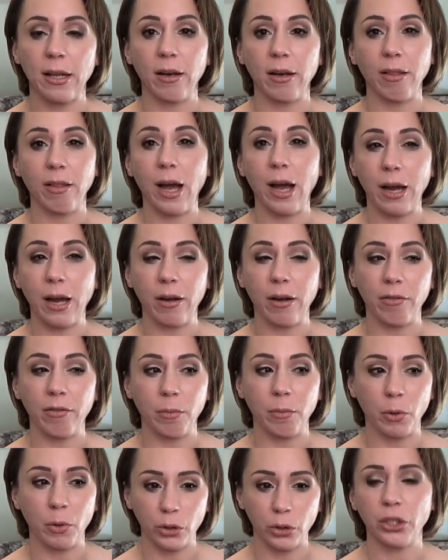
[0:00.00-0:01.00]
and a lot of
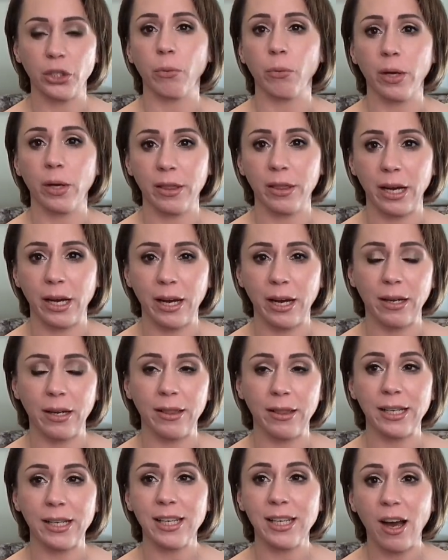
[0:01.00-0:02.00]
emotion with that,
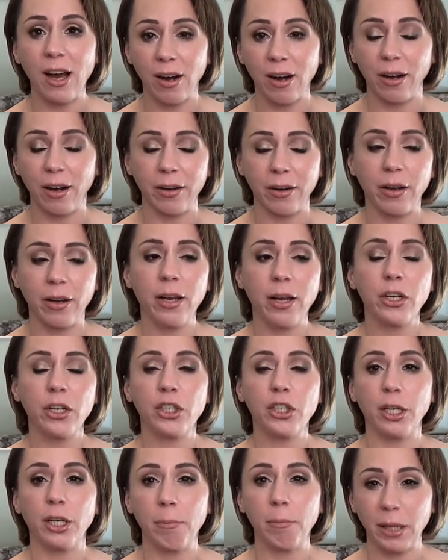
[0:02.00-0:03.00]
and that's hard.
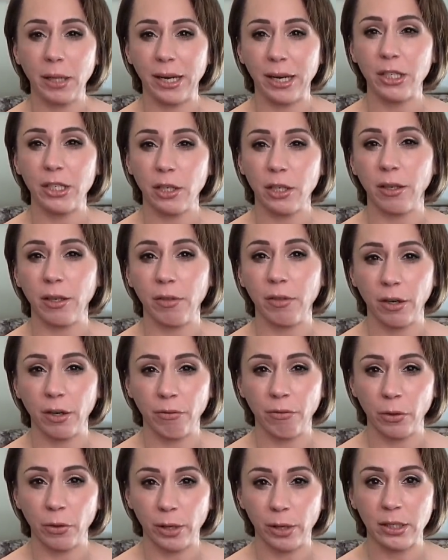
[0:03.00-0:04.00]
She had planned to live there
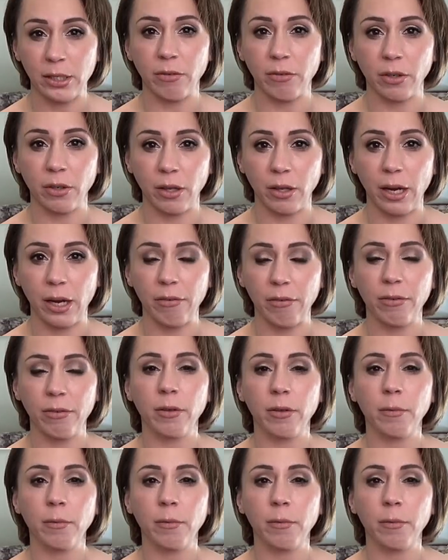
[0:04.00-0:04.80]
for the rest of her life.